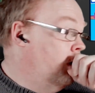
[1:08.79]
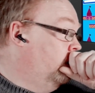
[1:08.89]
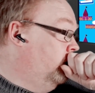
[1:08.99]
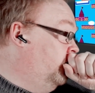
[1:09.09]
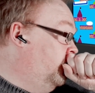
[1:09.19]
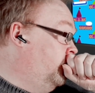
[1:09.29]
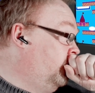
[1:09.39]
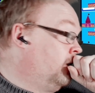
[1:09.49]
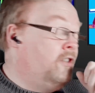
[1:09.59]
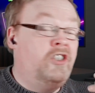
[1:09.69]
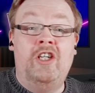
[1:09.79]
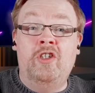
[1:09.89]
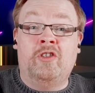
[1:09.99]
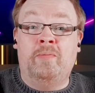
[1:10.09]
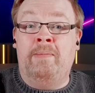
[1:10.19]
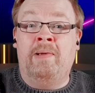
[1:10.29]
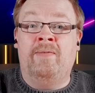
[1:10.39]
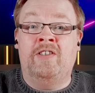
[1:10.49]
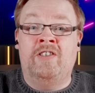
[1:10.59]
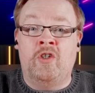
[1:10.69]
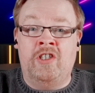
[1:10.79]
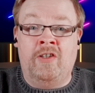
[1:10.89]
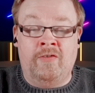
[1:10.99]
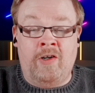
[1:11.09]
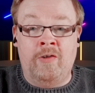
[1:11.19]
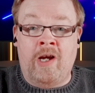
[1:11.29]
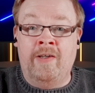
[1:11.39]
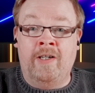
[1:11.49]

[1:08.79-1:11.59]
Excuse me, bit of a dodgy throat going